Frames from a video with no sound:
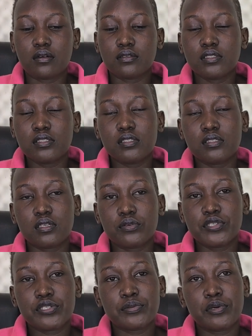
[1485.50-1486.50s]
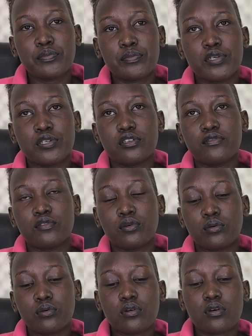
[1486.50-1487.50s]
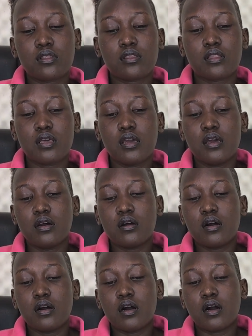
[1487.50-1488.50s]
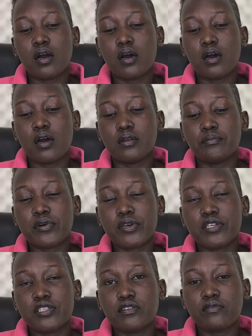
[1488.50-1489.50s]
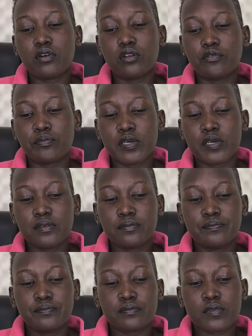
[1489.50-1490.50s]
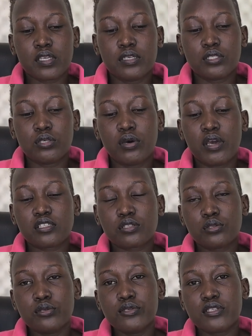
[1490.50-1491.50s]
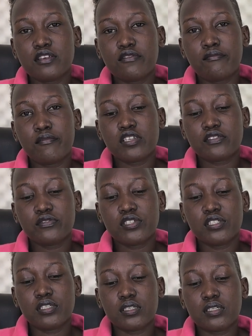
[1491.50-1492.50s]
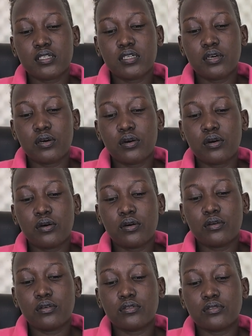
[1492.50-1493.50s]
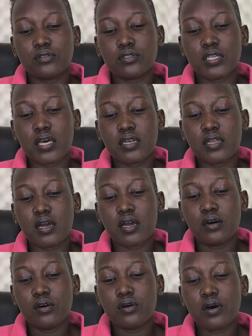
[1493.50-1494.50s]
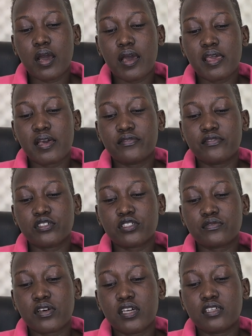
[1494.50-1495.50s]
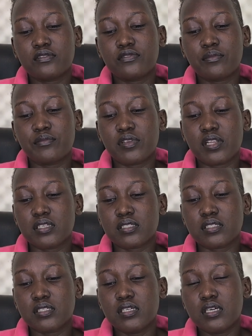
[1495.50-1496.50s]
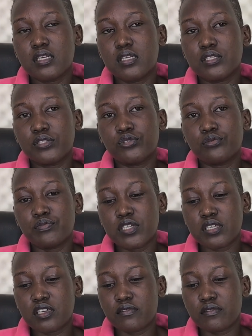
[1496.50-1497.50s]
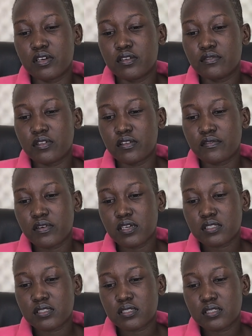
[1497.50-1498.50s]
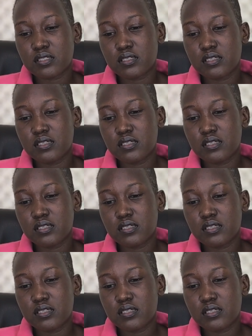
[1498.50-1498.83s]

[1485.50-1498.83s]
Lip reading: this is a critical period for growth and brain development. So exclusive breastfeeding or iron fortified formulas should be given for the first